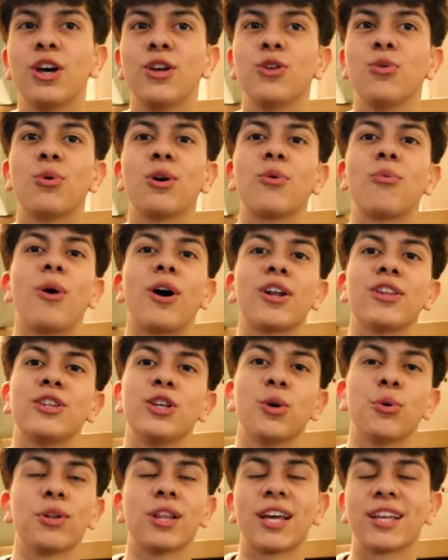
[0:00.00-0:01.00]
you wouldn't want to
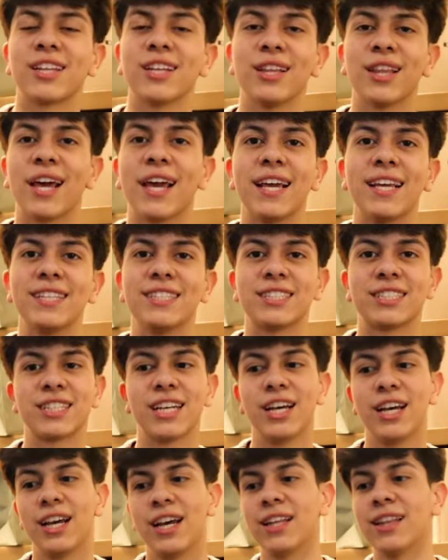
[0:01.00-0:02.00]
deal with like delays
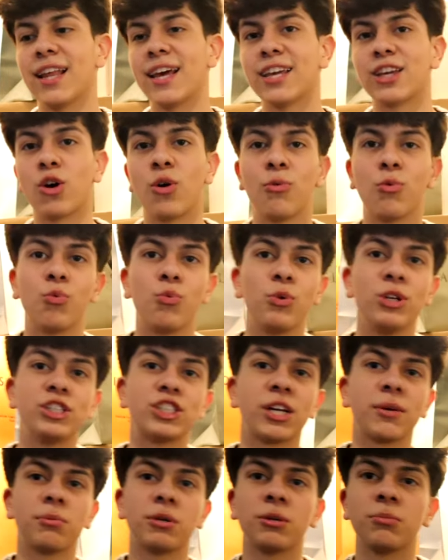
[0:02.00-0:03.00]
and like
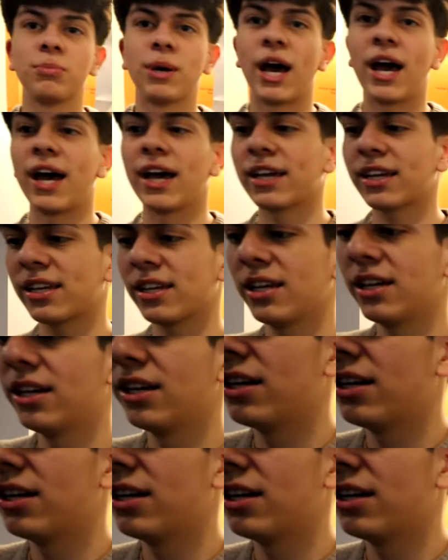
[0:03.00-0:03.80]
reshipping back.